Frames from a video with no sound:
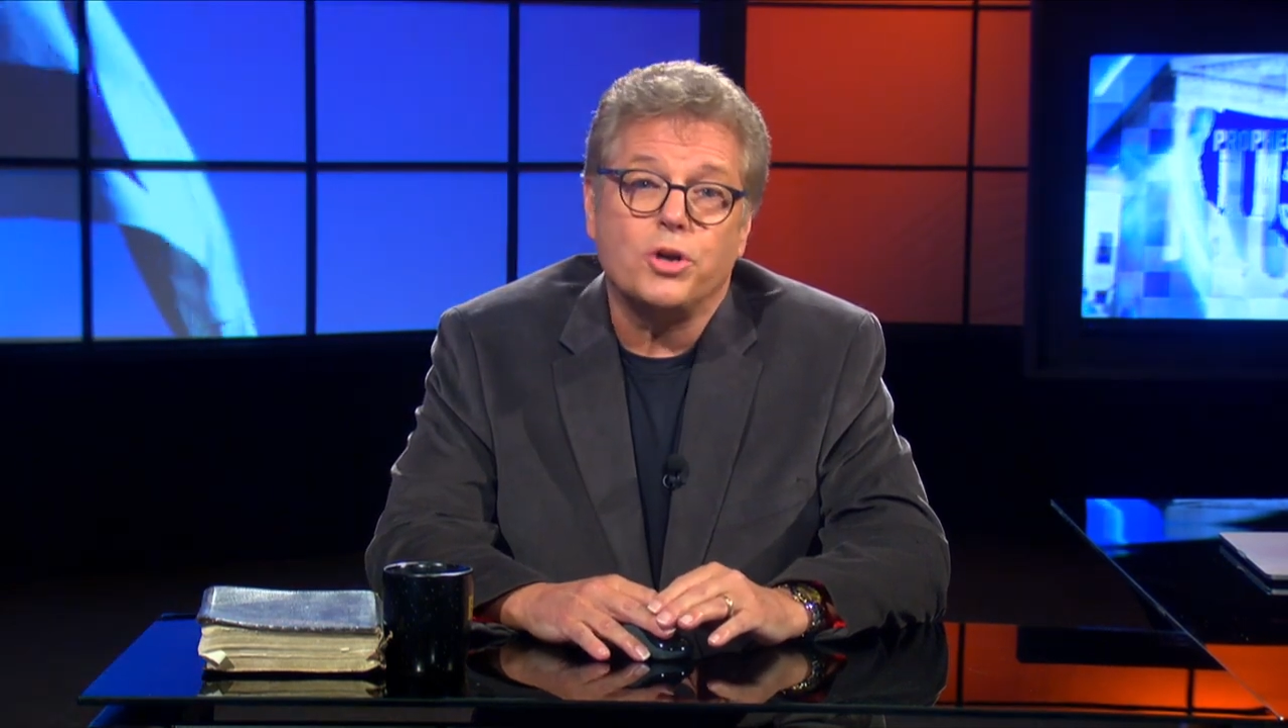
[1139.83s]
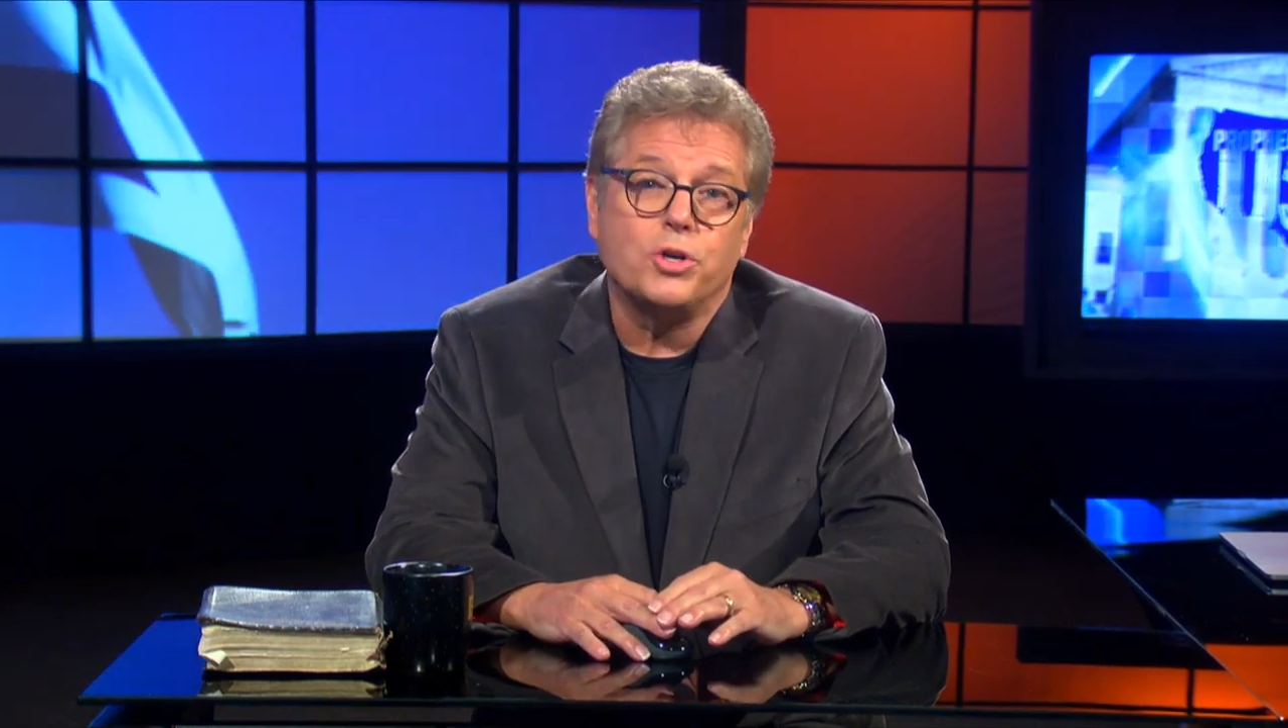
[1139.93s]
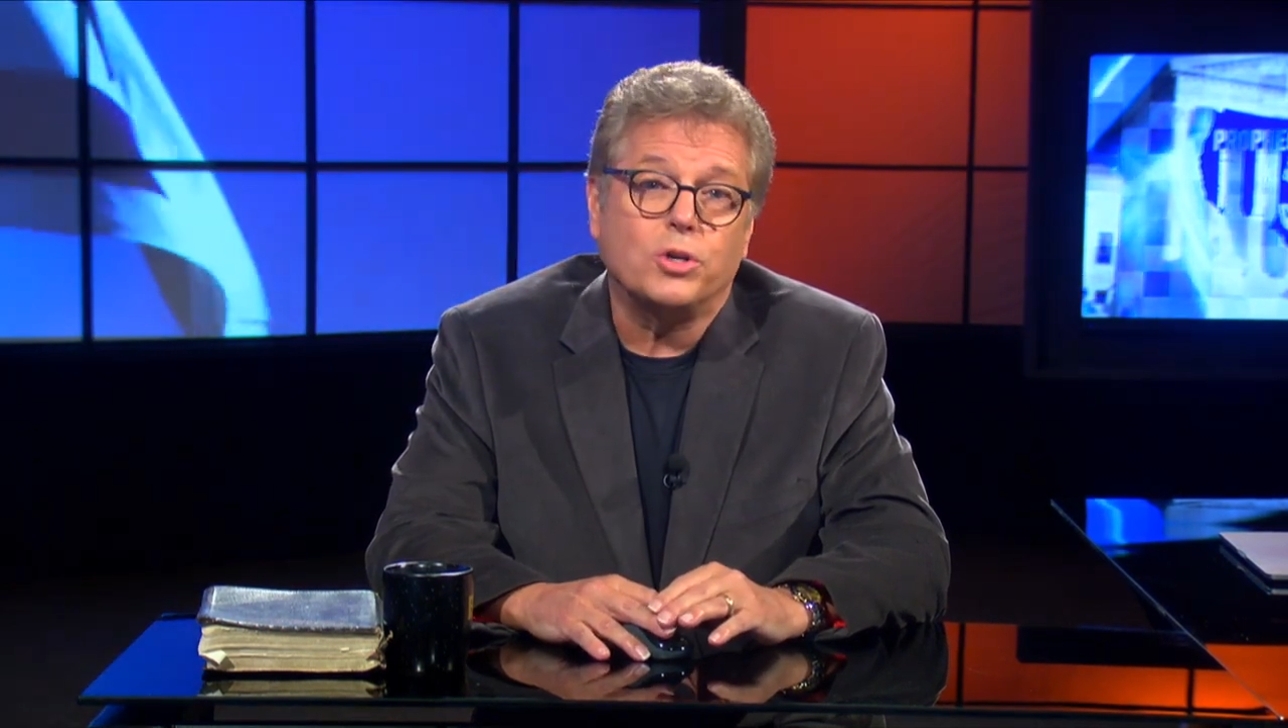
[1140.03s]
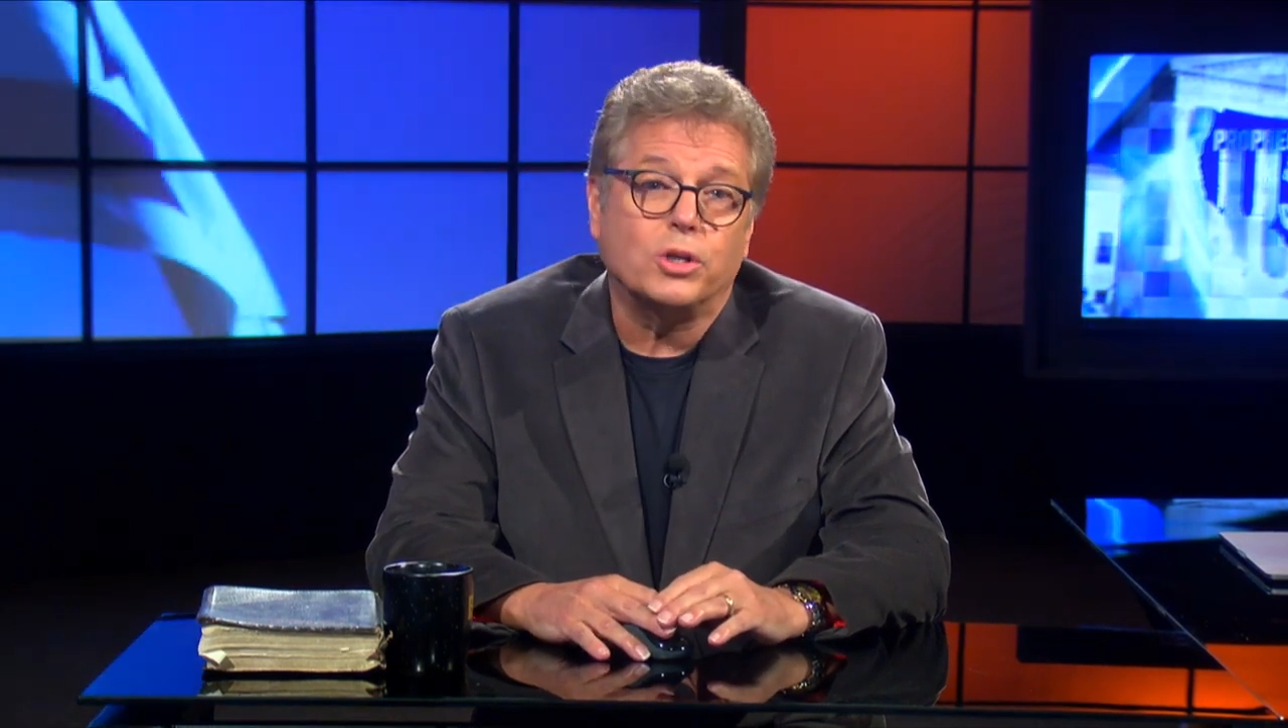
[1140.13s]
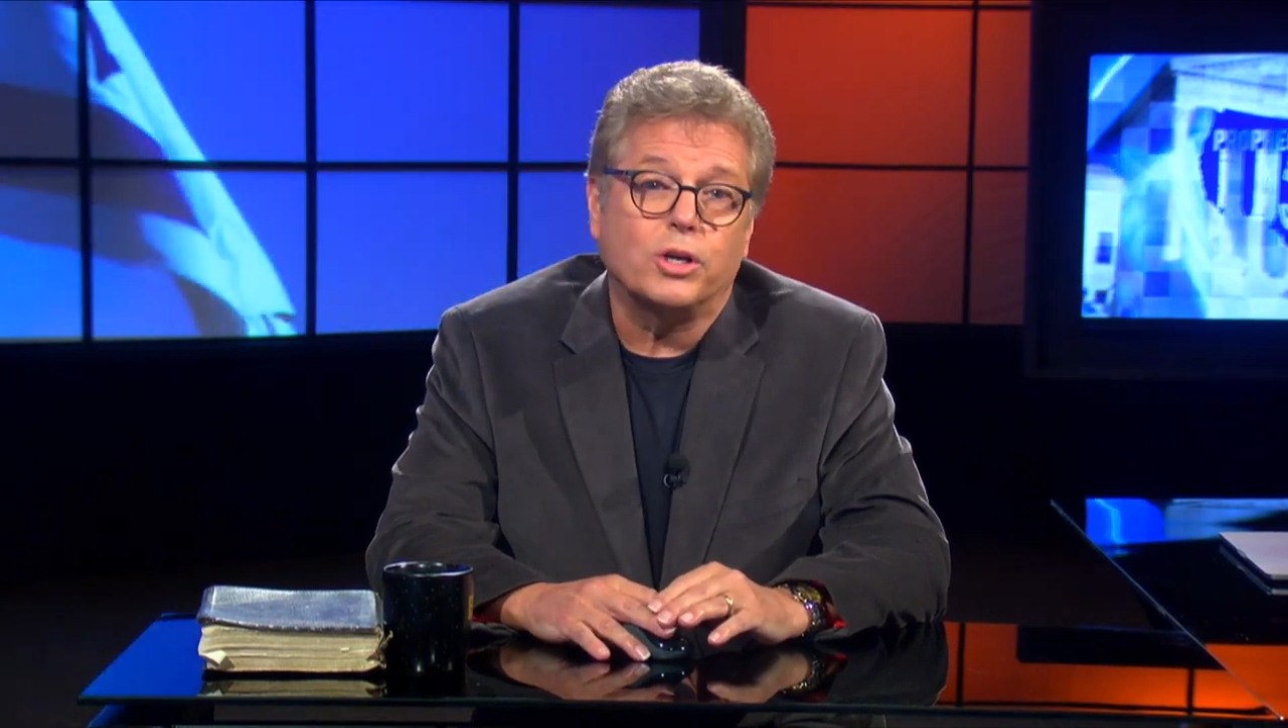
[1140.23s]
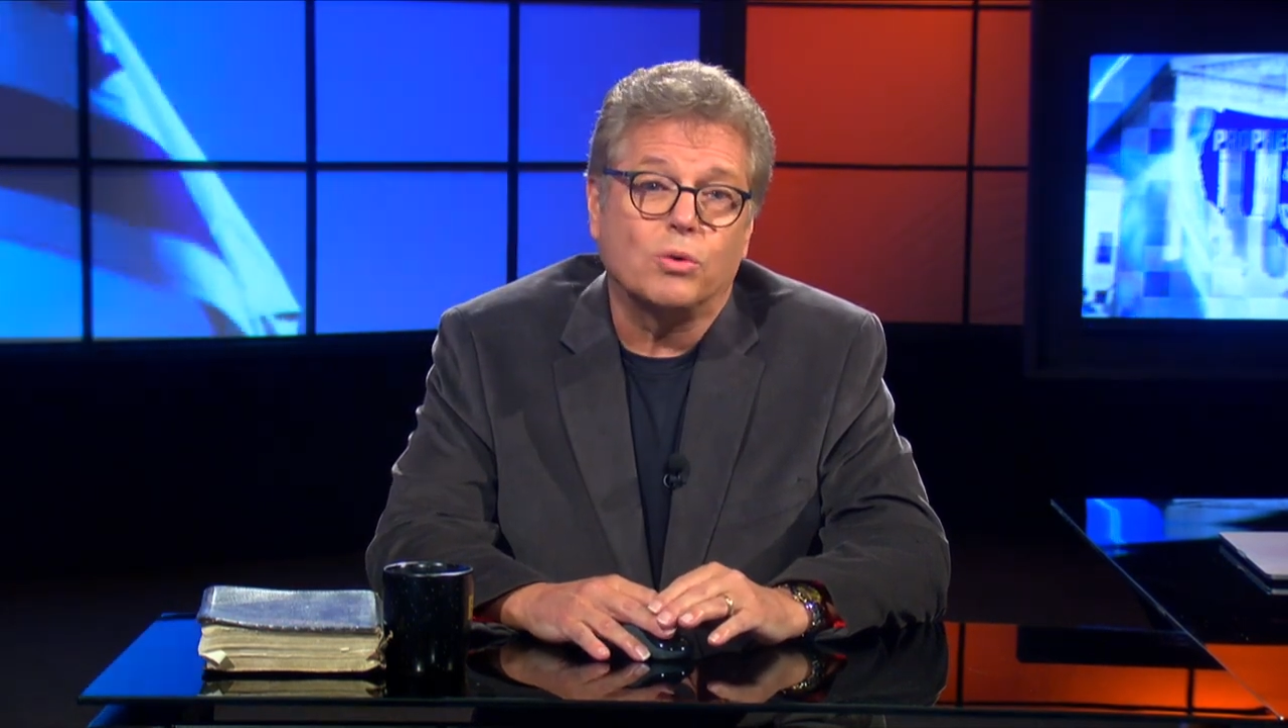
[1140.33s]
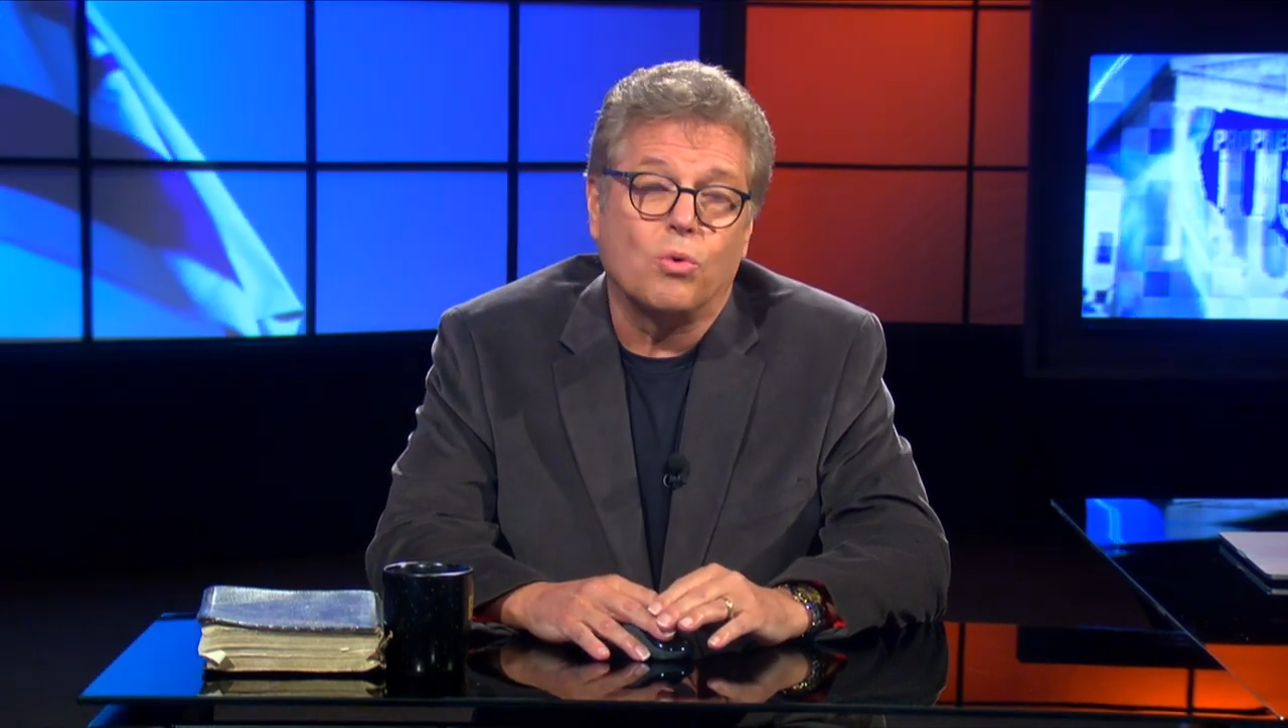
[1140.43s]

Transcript: nuclear